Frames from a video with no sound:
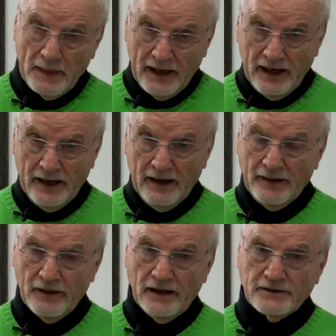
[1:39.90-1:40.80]
And I
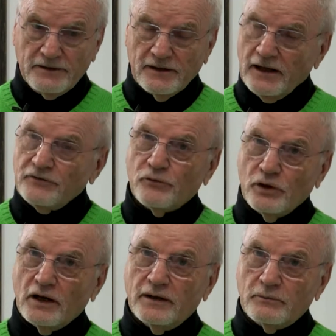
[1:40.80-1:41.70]
thought, gee, that's
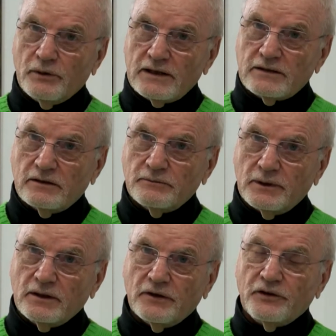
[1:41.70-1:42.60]
really impressive
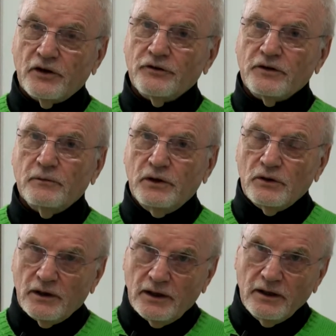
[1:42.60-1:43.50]
because here's
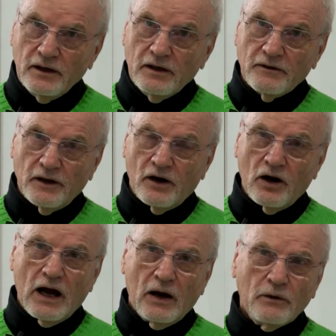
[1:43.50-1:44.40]
community that
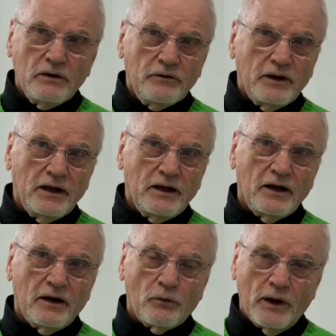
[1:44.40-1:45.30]
are out of the
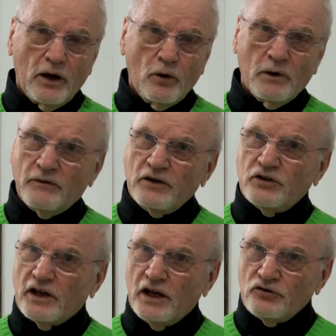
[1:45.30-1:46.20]
uh, realm of
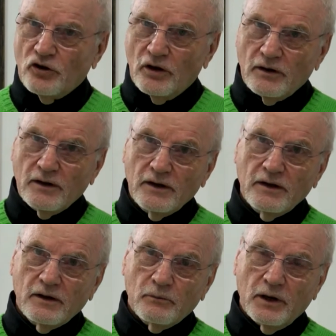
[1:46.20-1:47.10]
education,
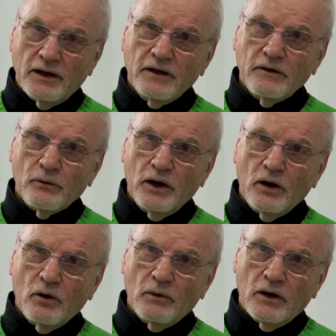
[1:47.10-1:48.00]
but in the
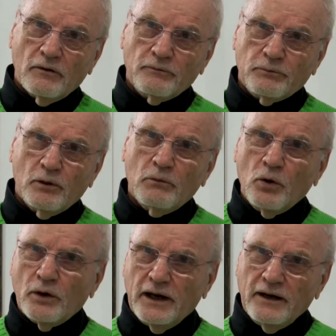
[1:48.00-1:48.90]
realm of
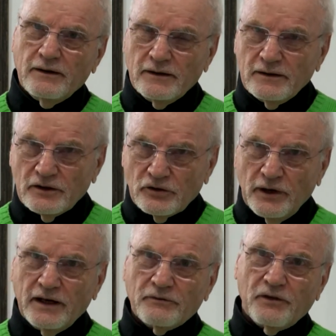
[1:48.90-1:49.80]
promoting
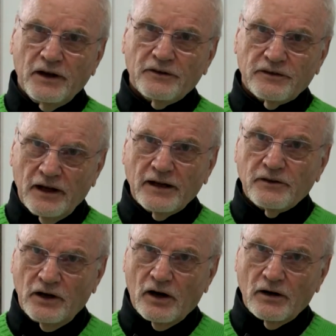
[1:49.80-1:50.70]
creative things like
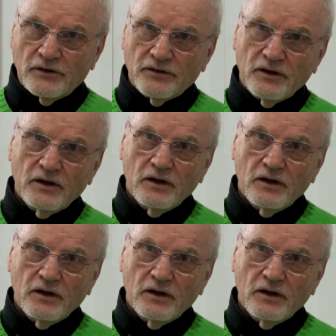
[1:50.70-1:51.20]
the arts.